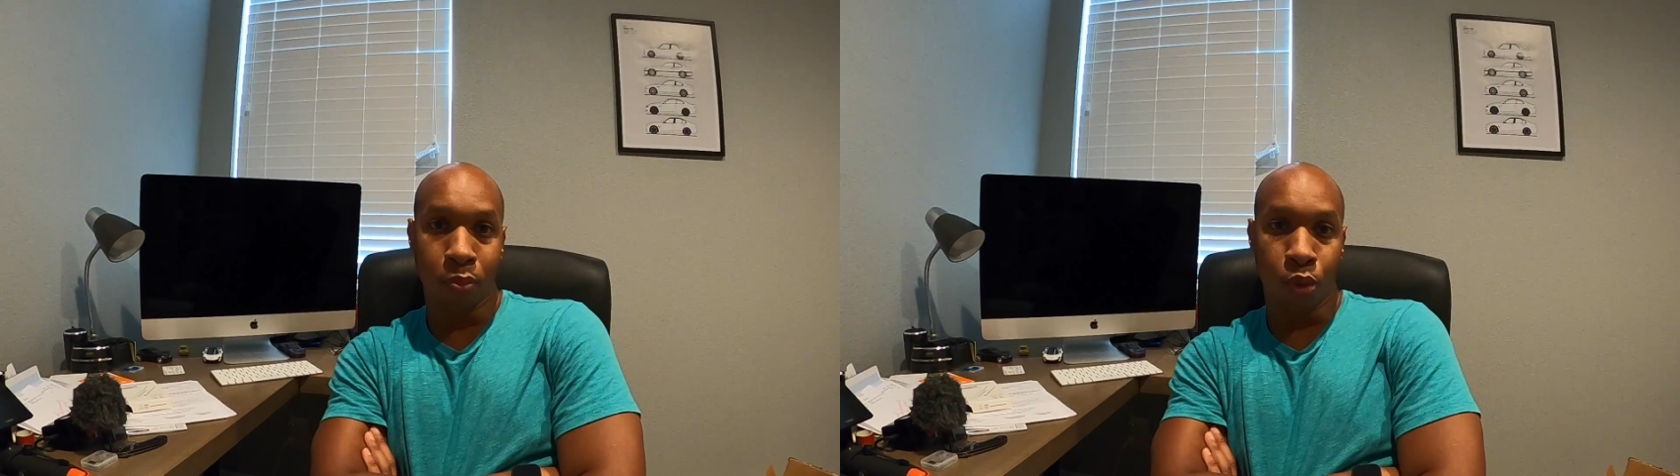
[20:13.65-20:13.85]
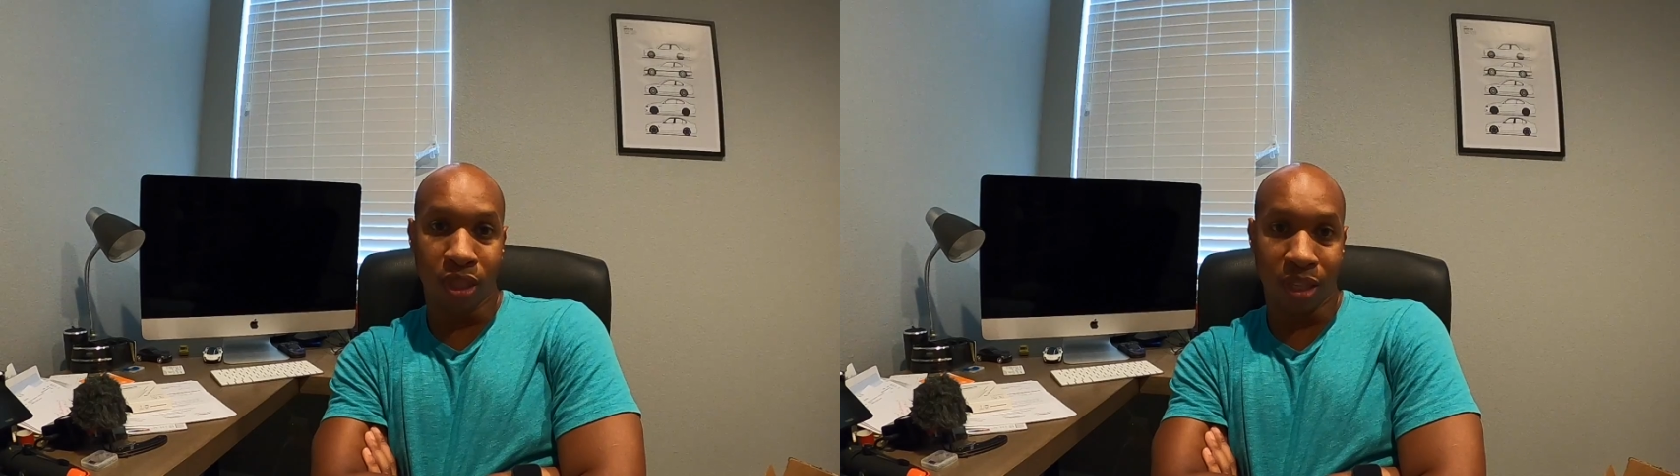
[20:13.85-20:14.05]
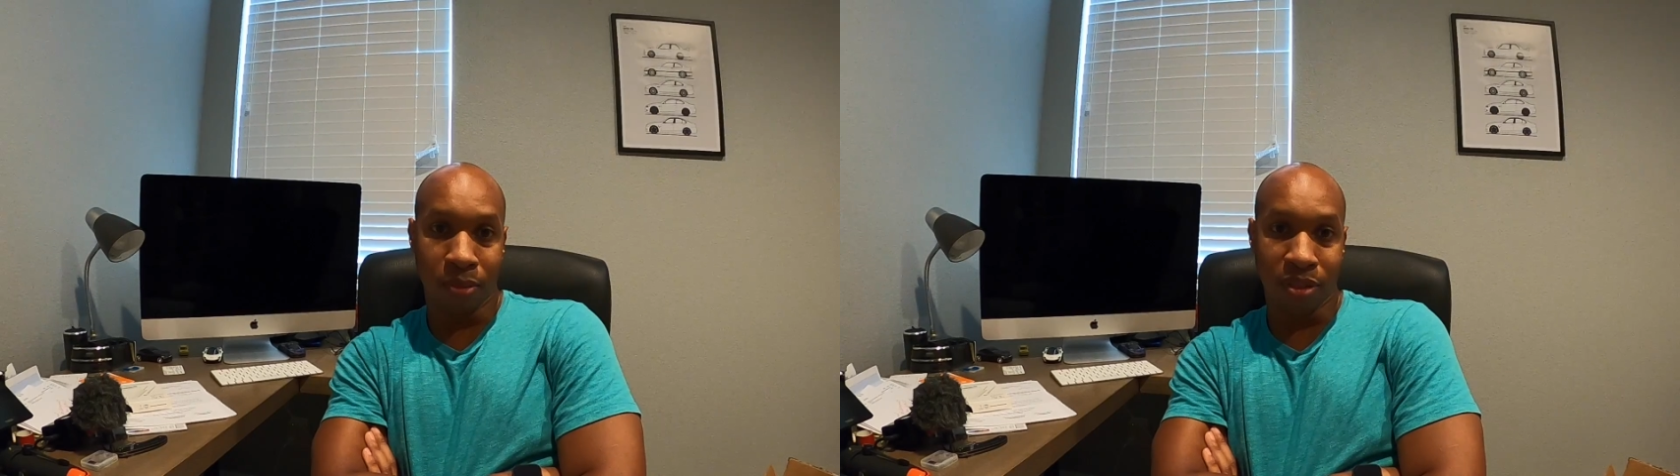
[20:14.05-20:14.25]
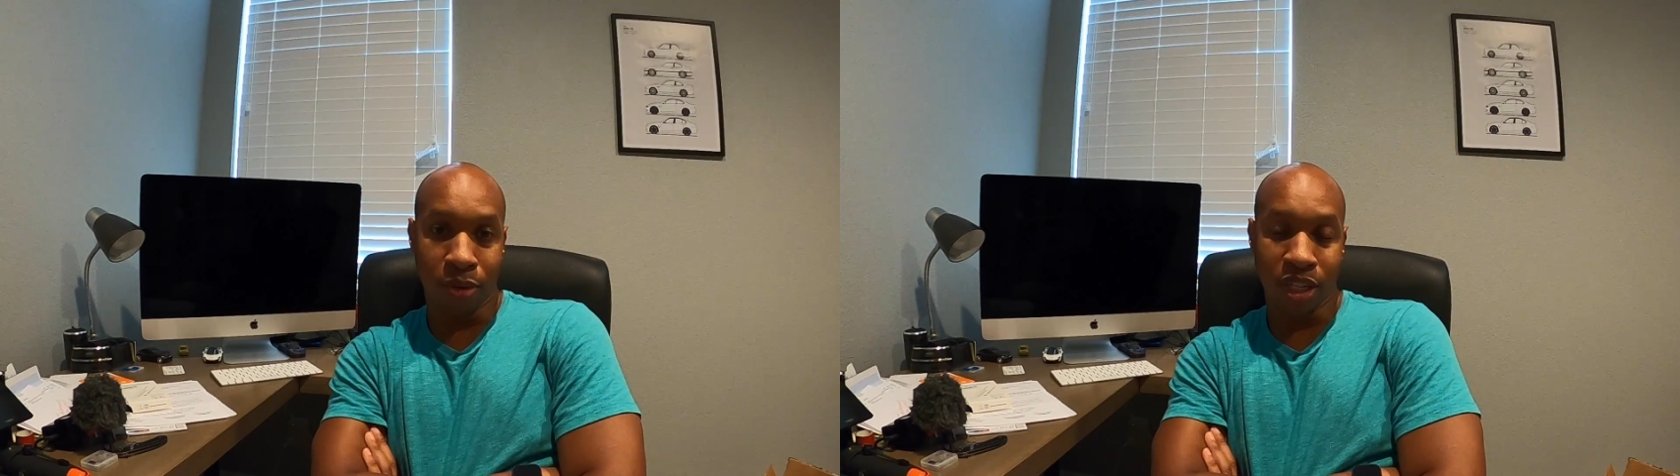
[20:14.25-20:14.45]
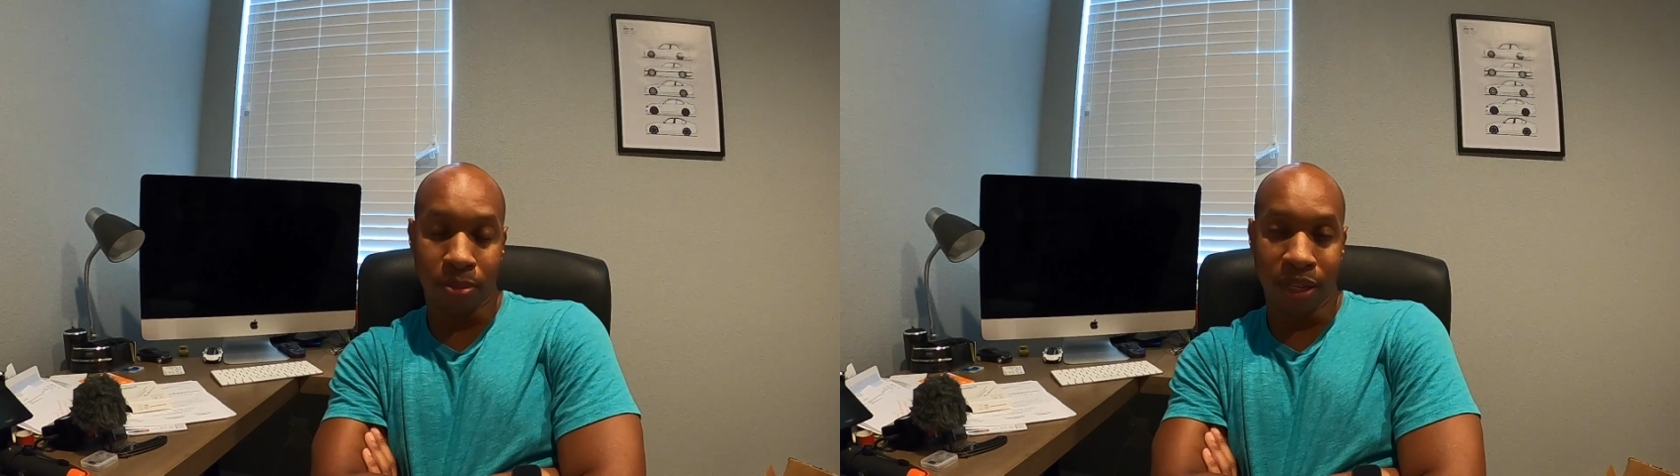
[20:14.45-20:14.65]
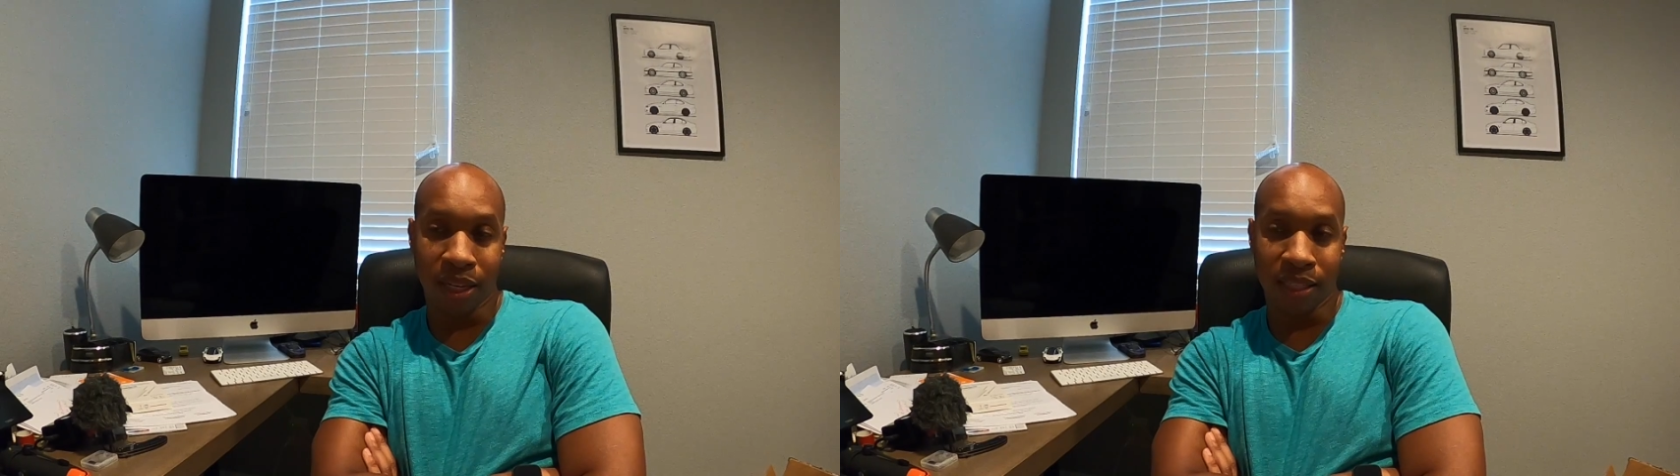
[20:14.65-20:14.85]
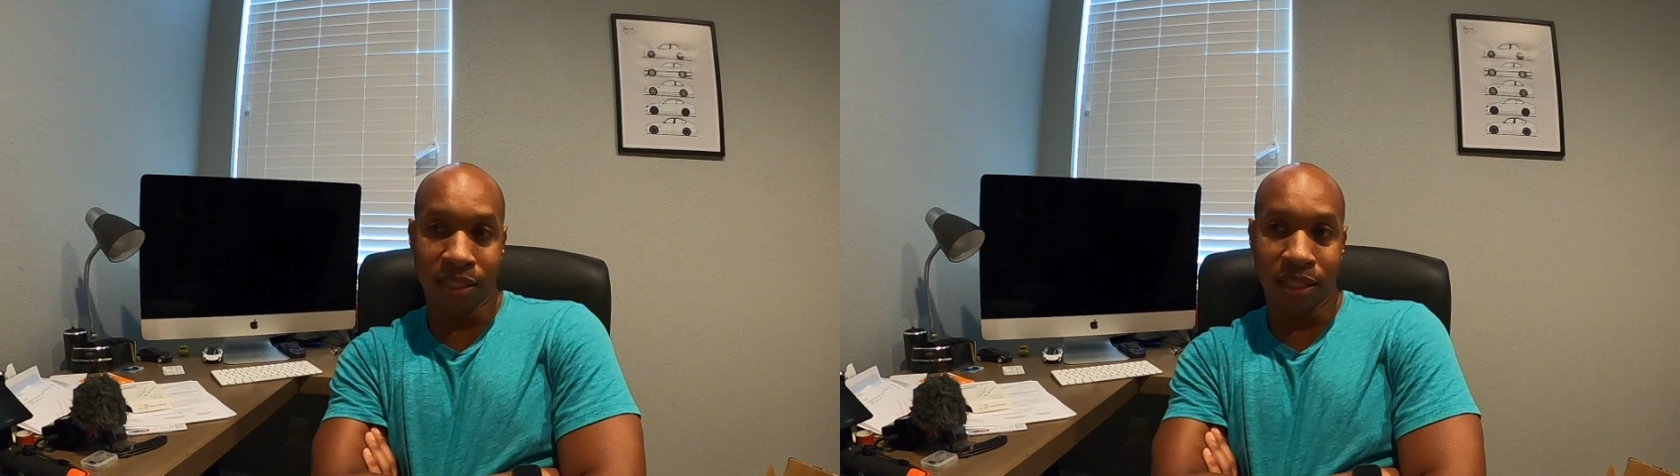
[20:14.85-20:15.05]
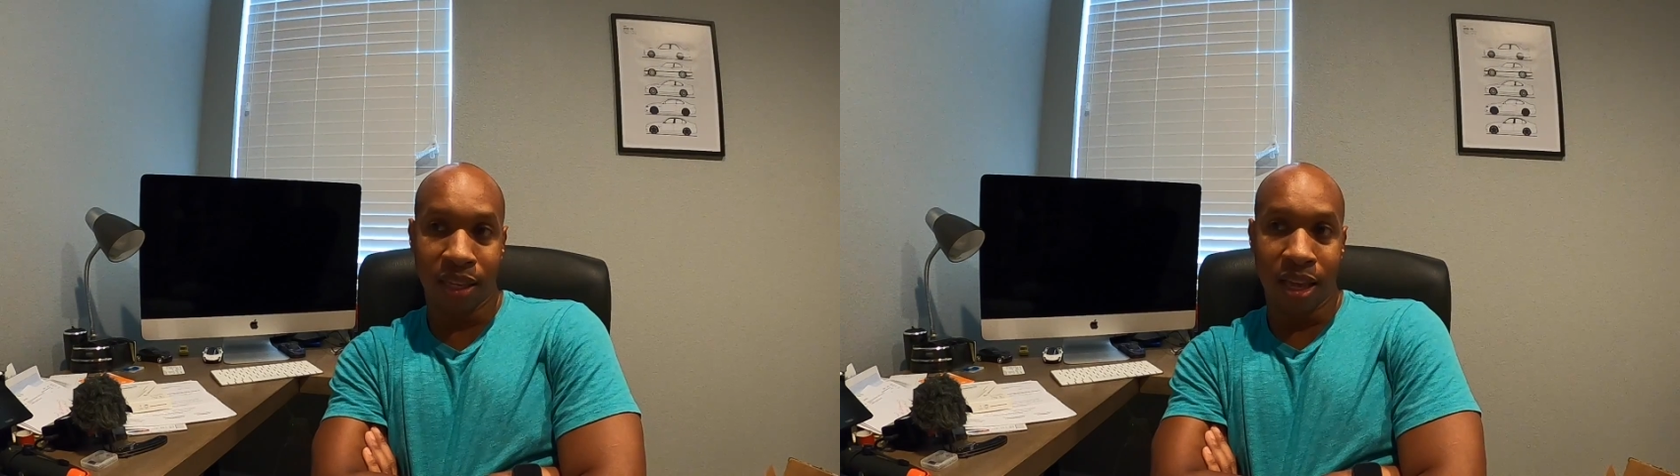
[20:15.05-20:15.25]
with them as much
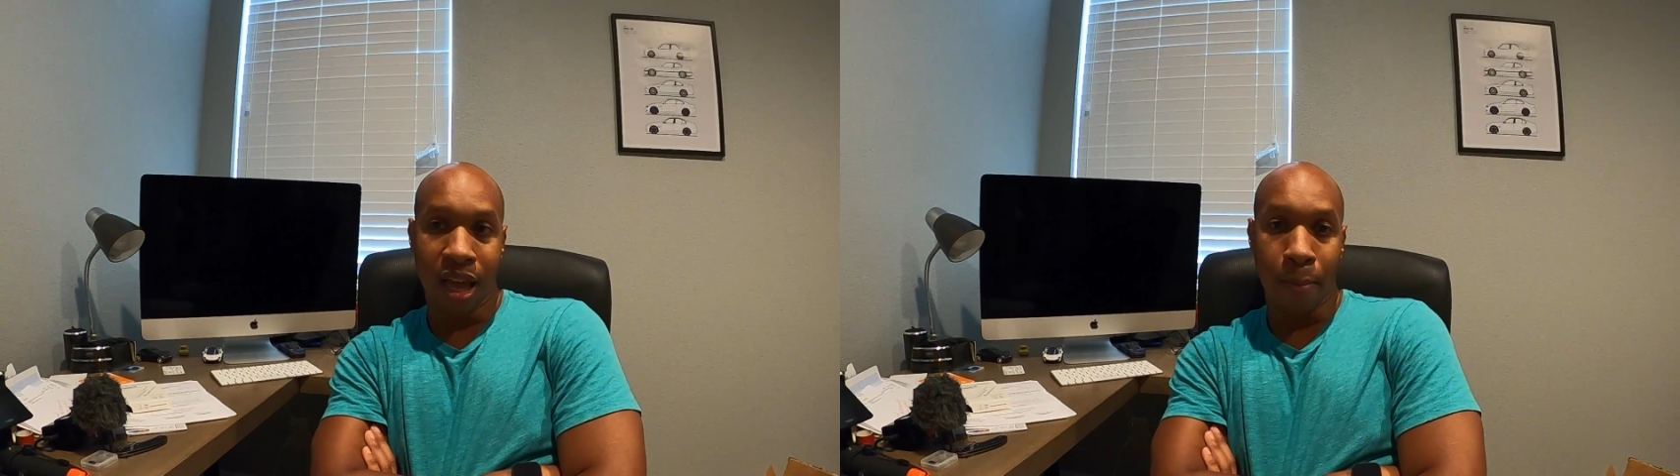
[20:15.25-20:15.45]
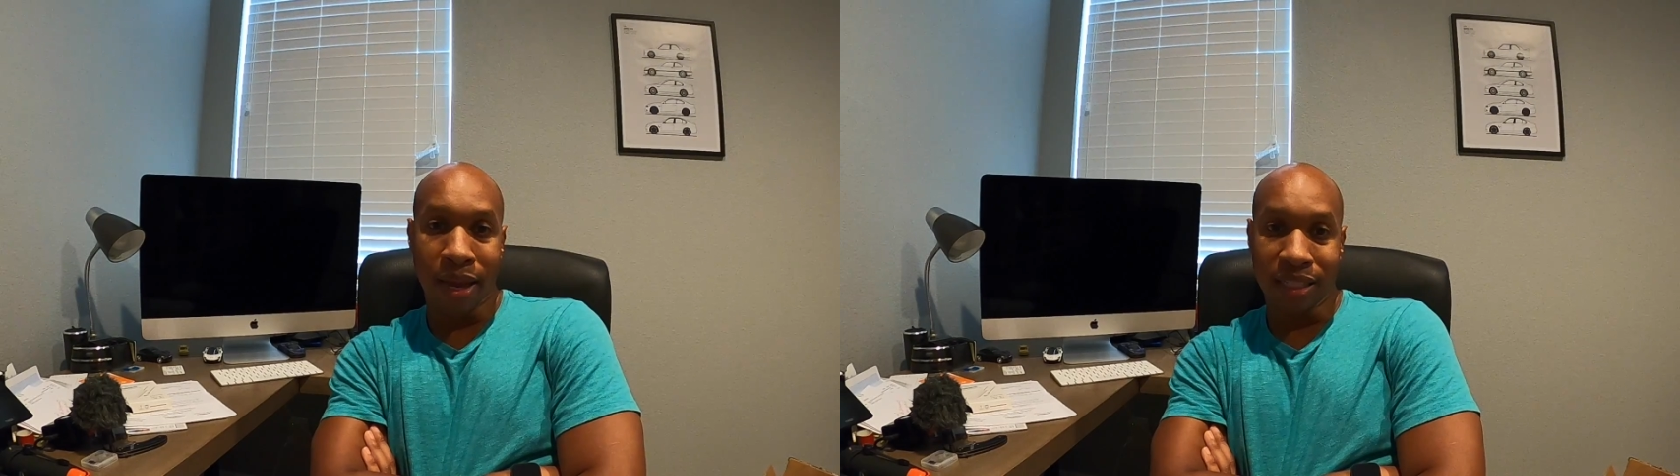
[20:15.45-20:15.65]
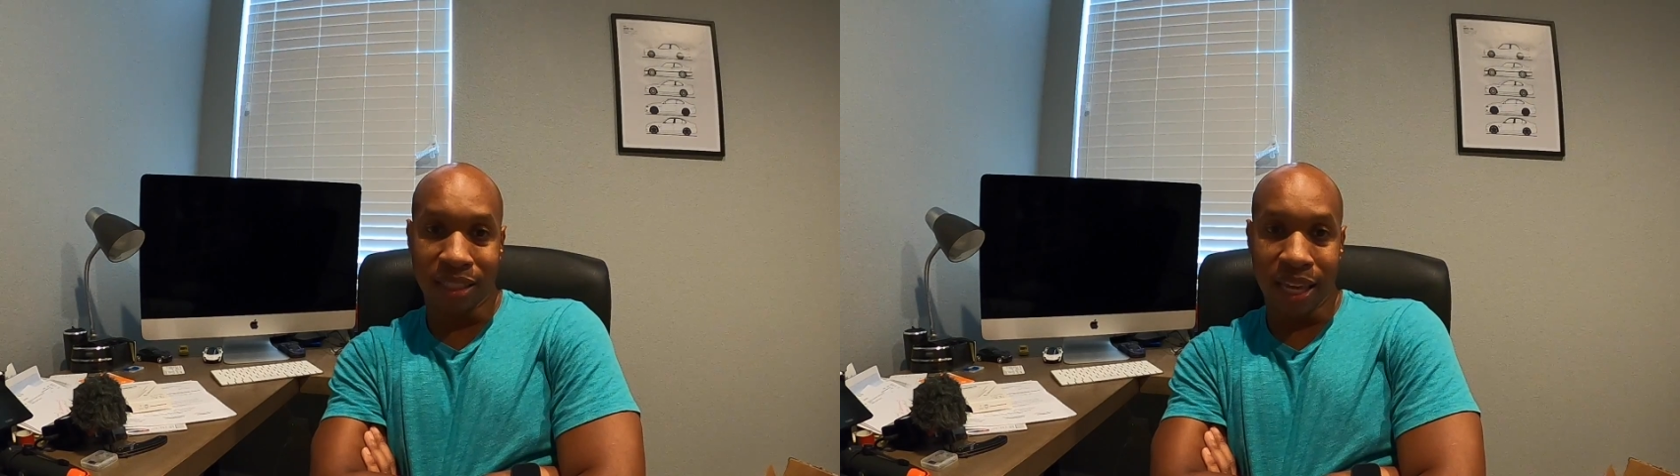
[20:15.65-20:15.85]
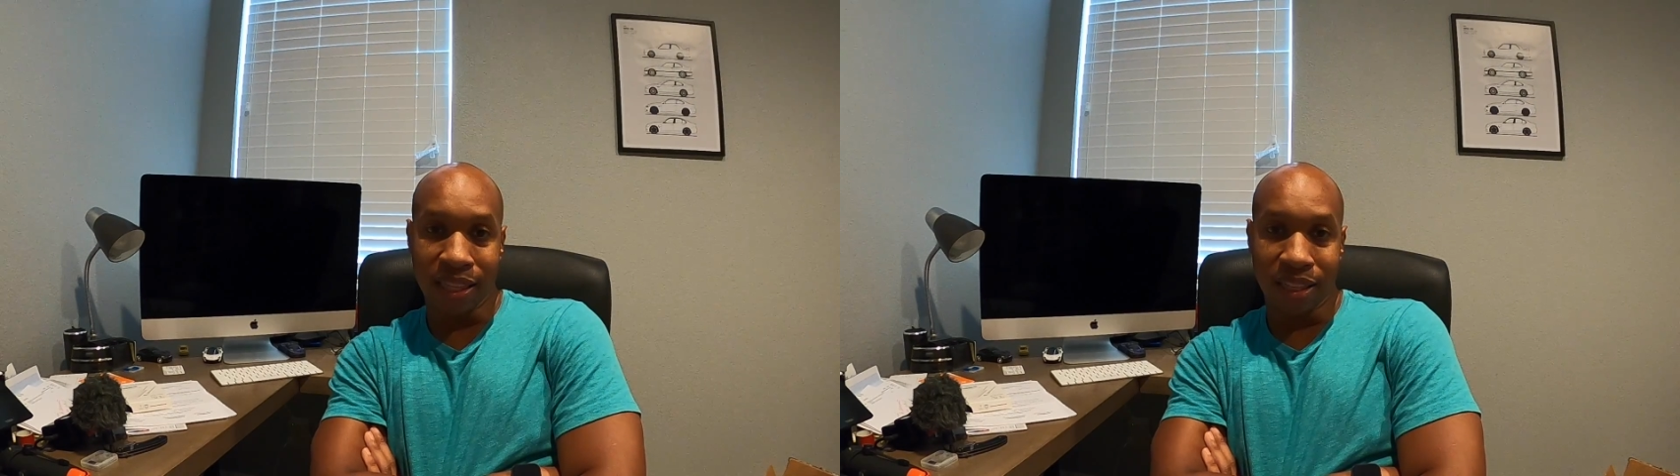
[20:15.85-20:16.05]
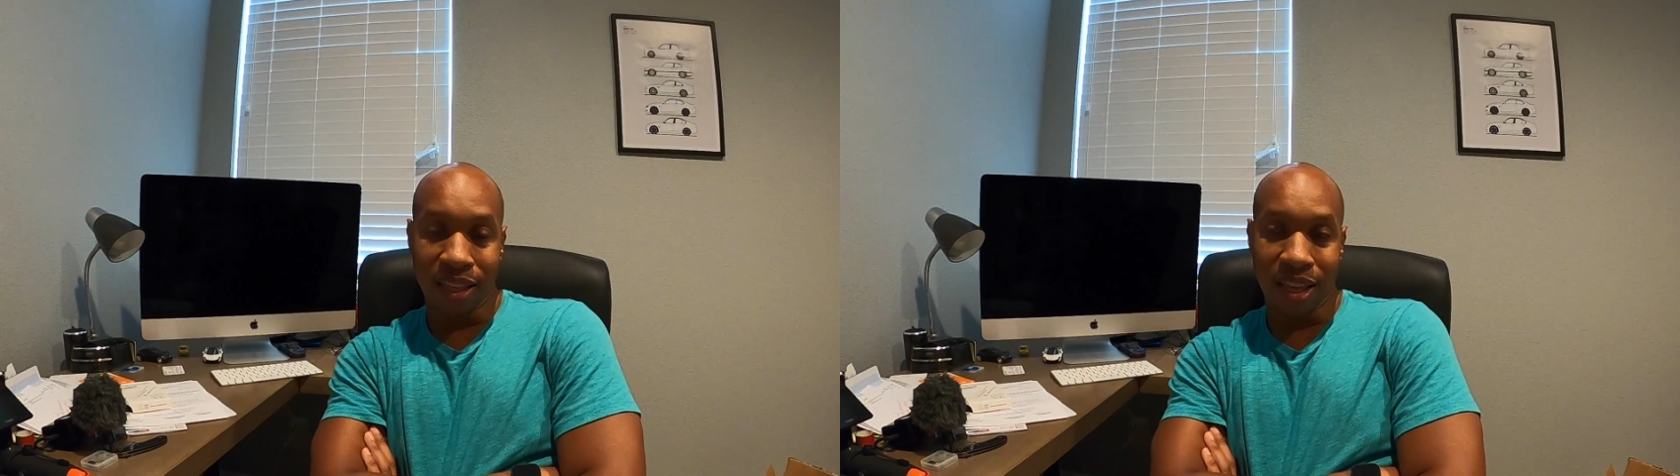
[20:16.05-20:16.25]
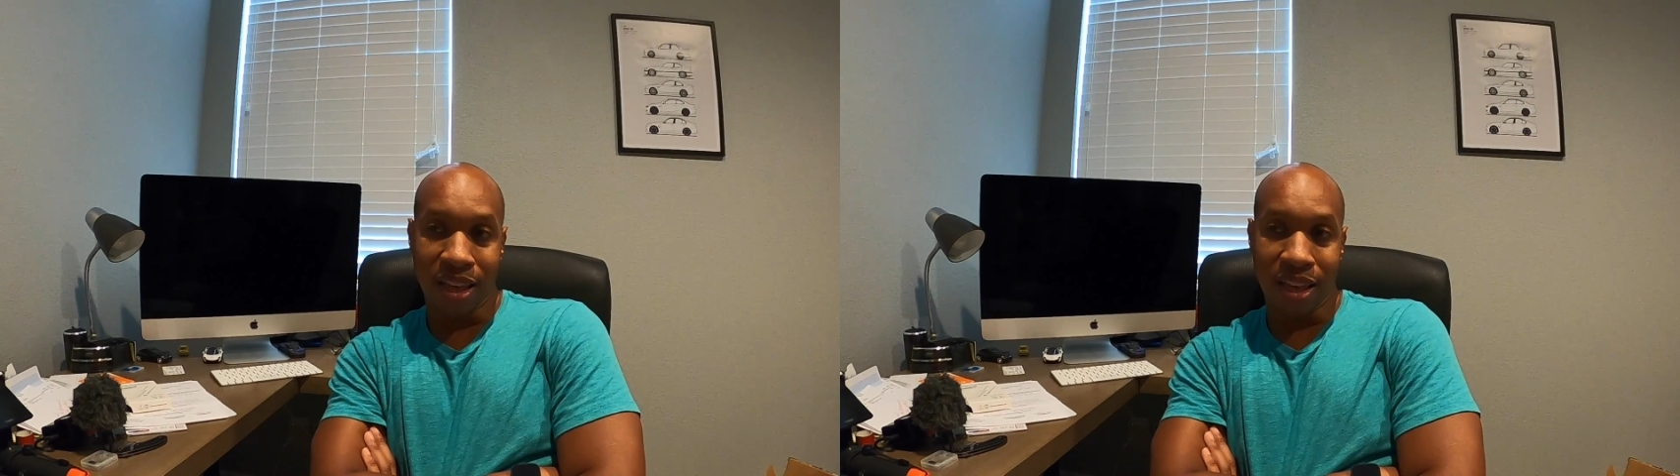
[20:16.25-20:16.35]
because I'm out of state.